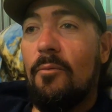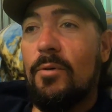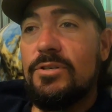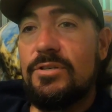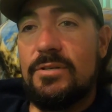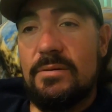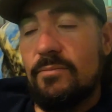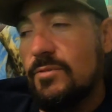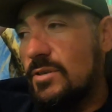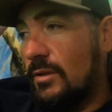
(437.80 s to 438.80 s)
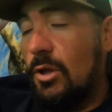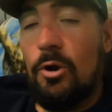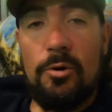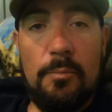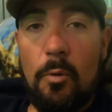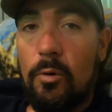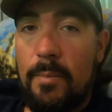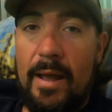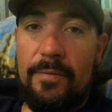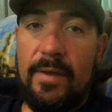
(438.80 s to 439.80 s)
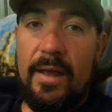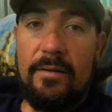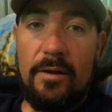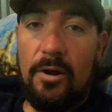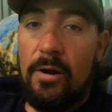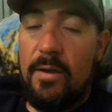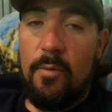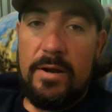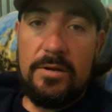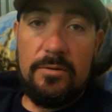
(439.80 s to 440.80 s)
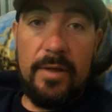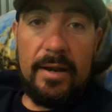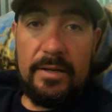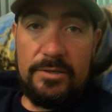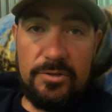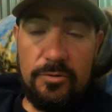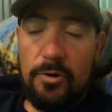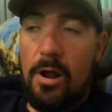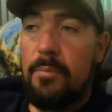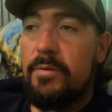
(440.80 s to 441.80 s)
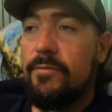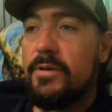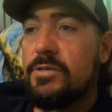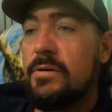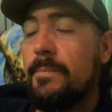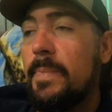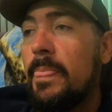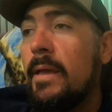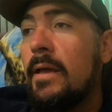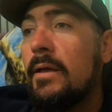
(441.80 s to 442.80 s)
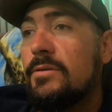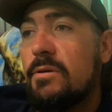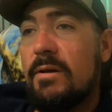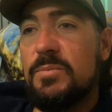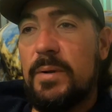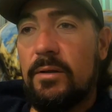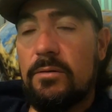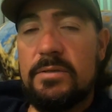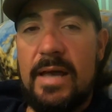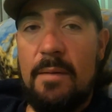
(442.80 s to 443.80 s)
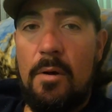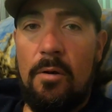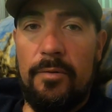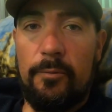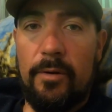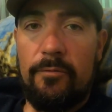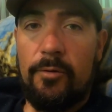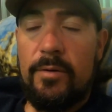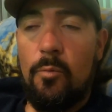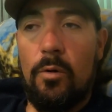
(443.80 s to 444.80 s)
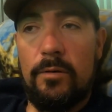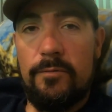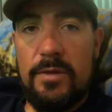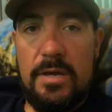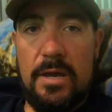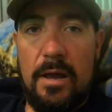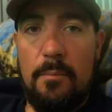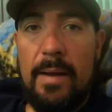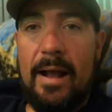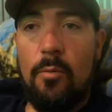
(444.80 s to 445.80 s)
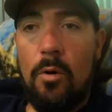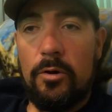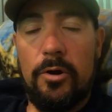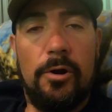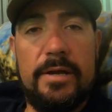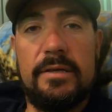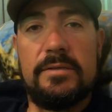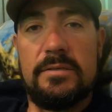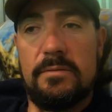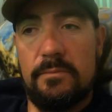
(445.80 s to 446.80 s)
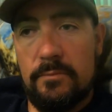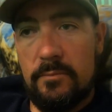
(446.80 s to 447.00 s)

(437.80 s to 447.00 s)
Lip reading: which, to learn more about that, a great way to do that is to crappie fish. So I spent a little time on the river in one of the backwater creeks